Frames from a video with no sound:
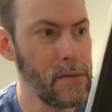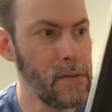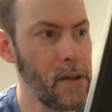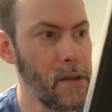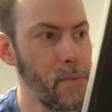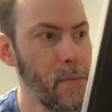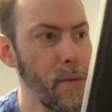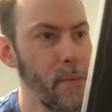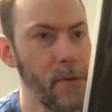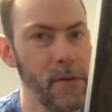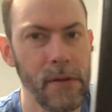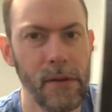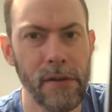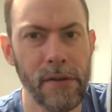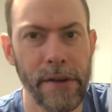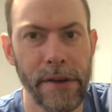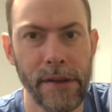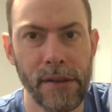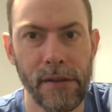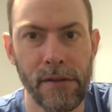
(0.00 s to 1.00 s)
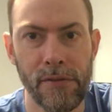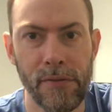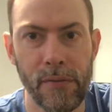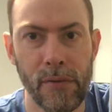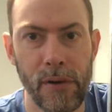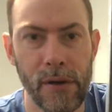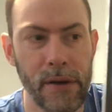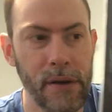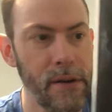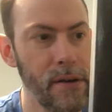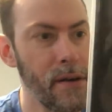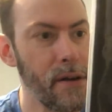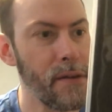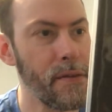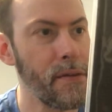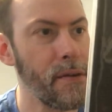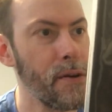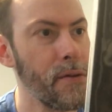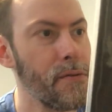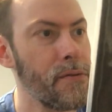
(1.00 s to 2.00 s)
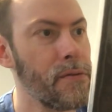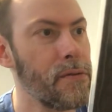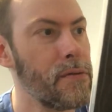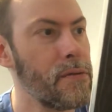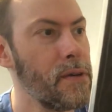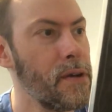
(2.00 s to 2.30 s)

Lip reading: lot of people didn't like this one. Thought he was